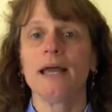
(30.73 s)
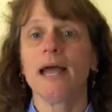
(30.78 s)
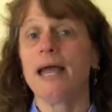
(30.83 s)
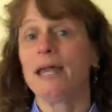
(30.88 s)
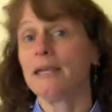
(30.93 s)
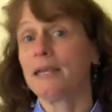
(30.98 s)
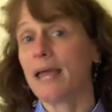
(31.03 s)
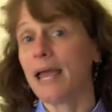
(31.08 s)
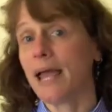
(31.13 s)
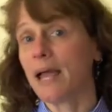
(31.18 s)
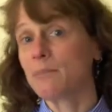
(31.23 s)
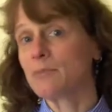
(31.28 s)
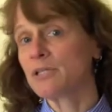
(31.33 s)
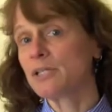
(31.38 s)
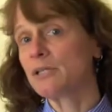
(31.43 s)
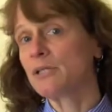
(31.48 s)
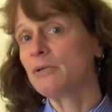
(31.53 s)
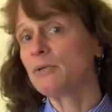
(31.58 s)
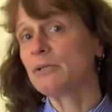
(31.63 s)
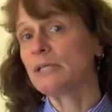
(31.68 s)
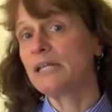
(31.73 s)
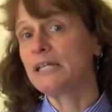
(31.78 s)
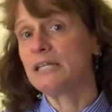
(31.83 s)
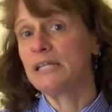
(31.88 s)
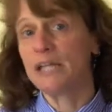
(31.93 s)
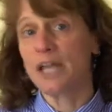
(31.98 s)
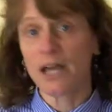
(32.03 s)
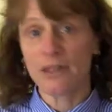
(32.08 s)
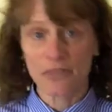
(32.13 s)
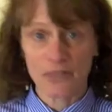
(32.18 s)
and absolutely
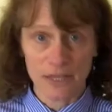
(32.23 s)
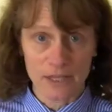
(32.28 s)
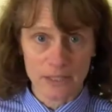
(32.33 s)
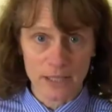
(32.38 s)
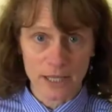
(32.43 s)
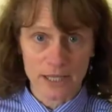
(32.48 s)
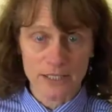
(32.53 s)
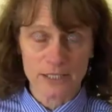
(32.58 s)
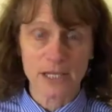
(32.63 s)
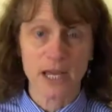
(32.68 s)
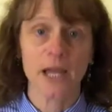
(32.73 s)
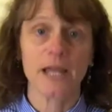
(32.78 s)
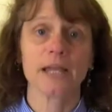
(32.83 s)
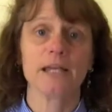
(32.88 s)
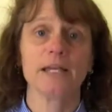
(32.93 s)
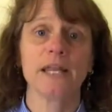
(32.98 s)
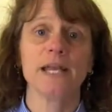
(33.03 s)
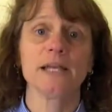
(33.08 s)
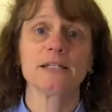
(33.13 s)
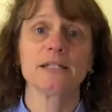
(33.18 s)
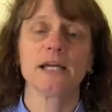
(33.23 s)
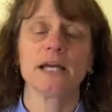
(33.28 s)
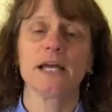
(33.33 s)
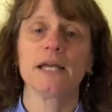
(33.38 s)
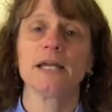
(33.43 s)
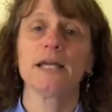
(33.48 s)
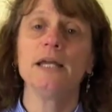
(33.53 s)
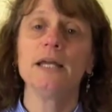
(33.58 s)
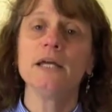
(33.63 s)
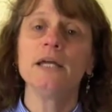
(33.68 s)
nothing like tying a necktie.